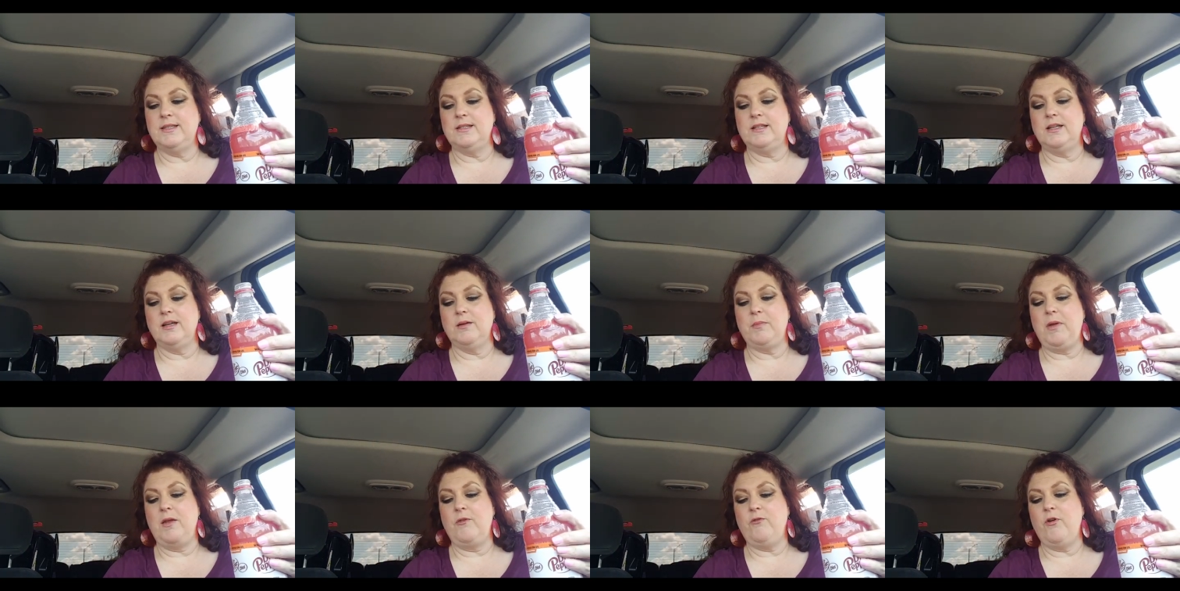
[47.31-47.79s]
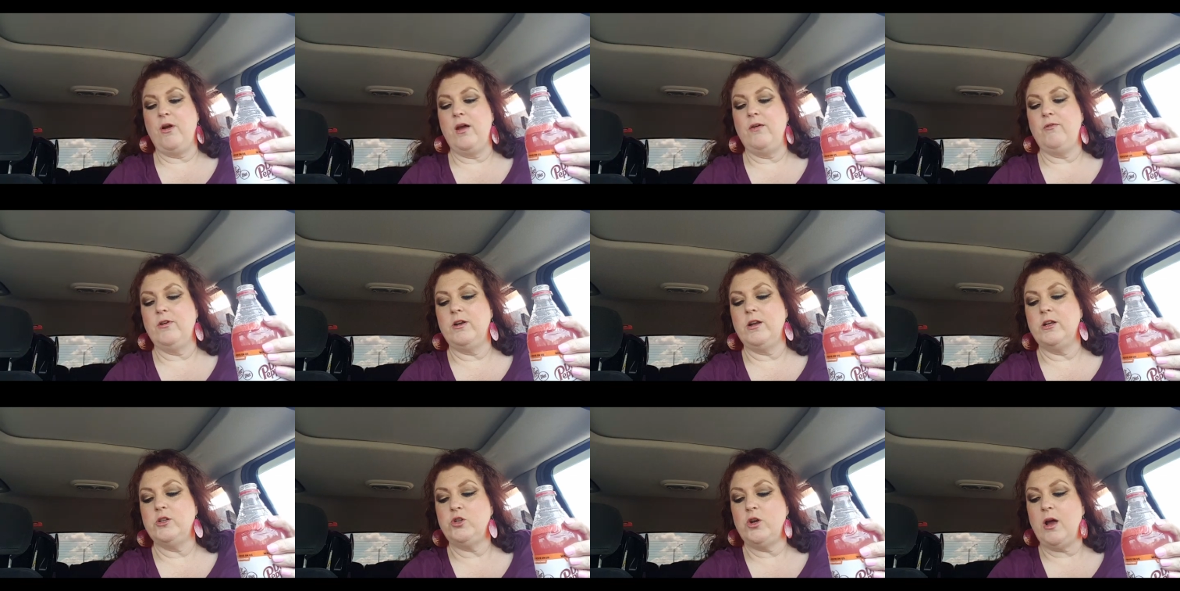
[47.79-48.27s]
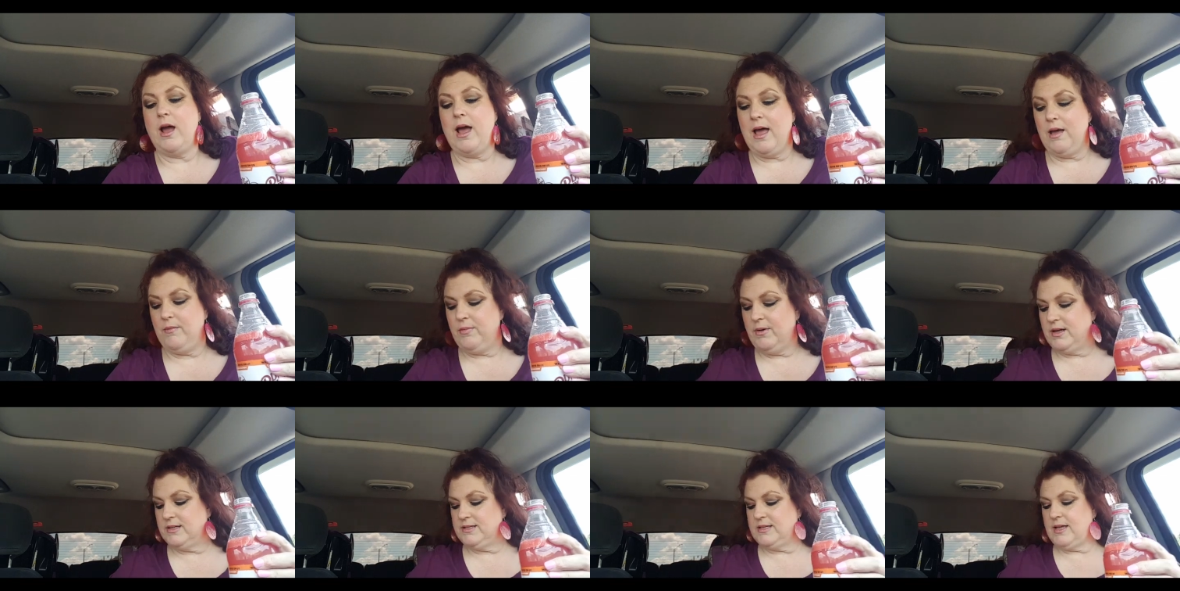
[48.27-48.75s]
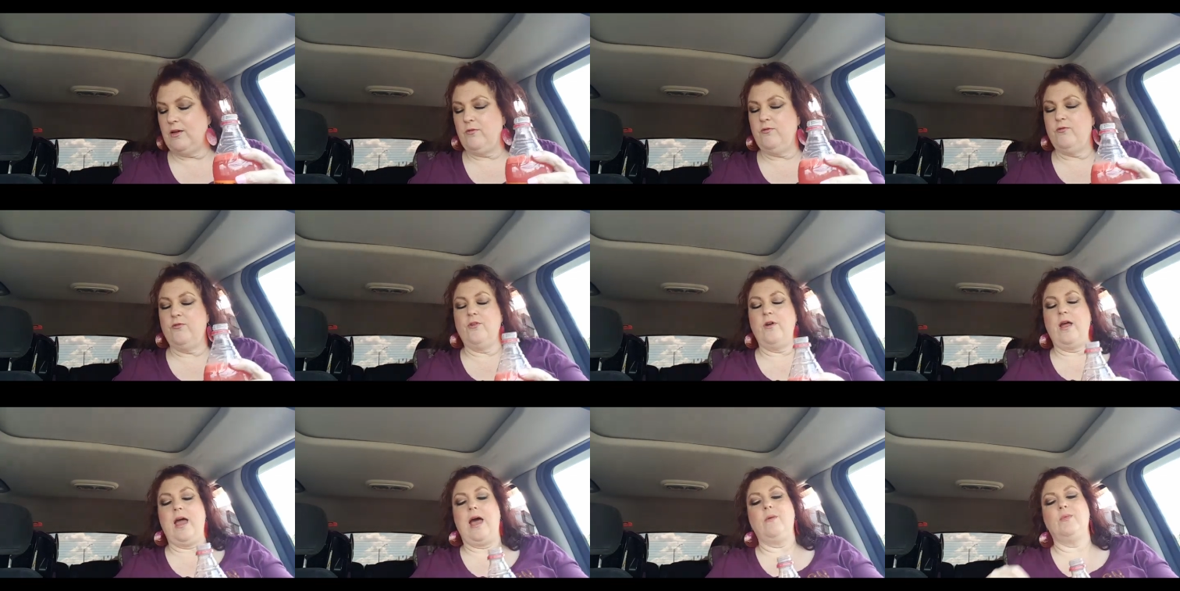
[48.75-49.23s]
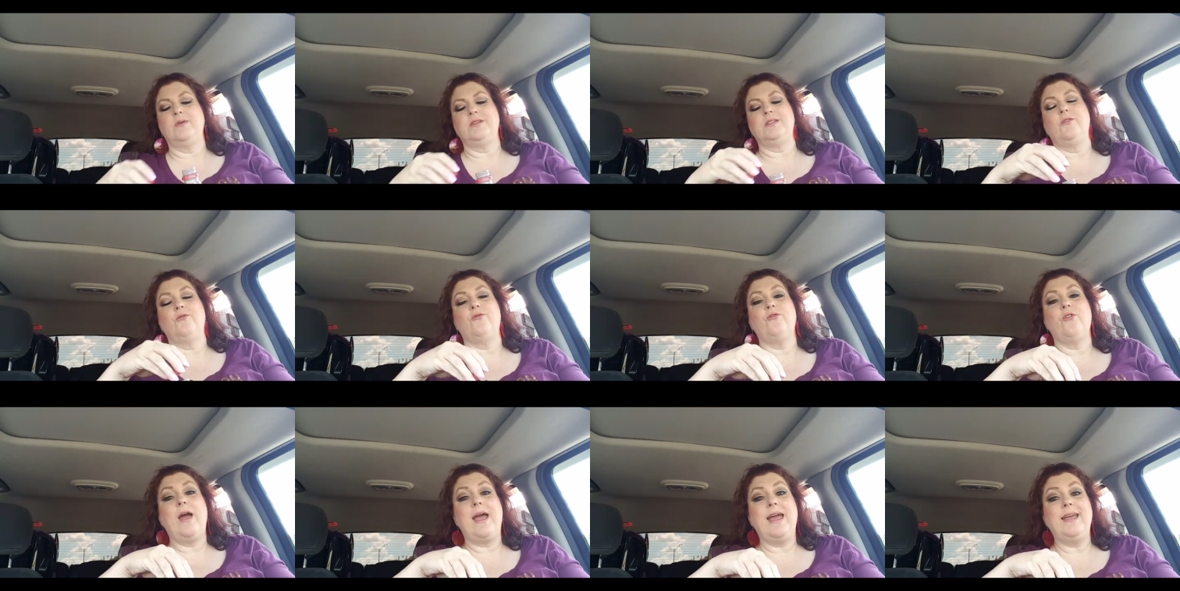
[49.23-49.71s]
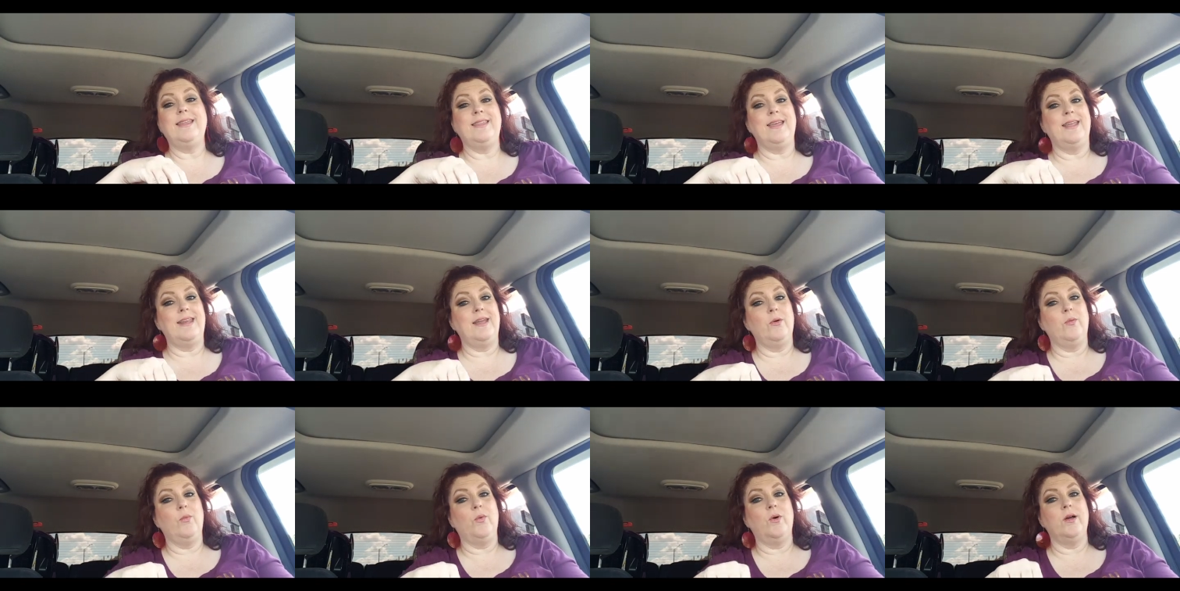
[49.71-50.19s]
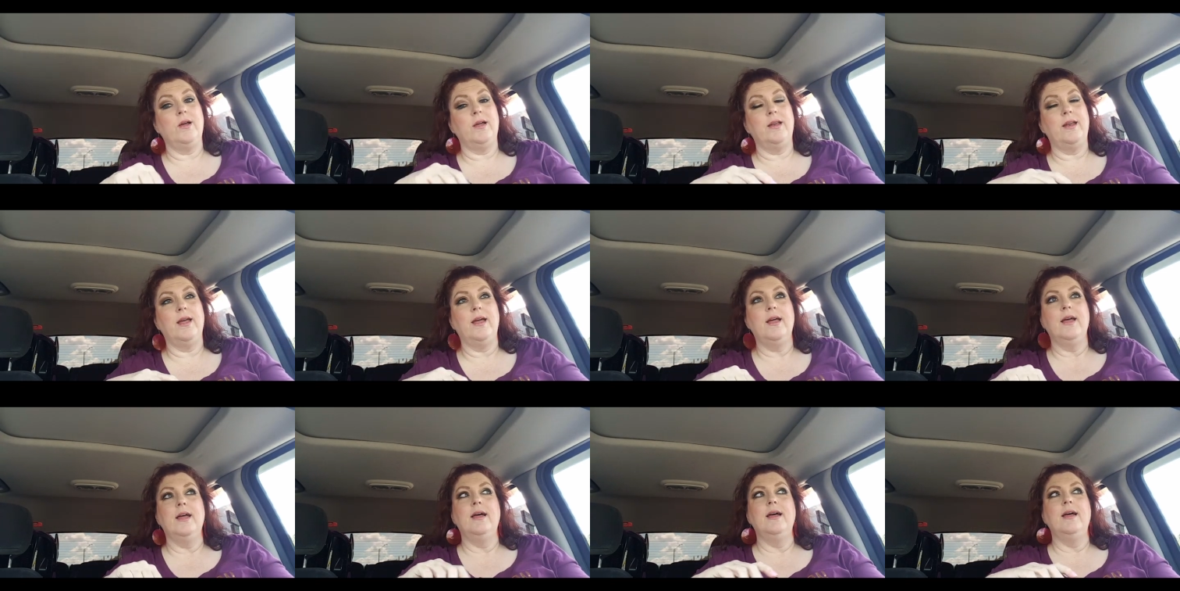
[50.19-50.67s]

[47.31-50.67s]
It took me forever to try it because I, I was afraid that it would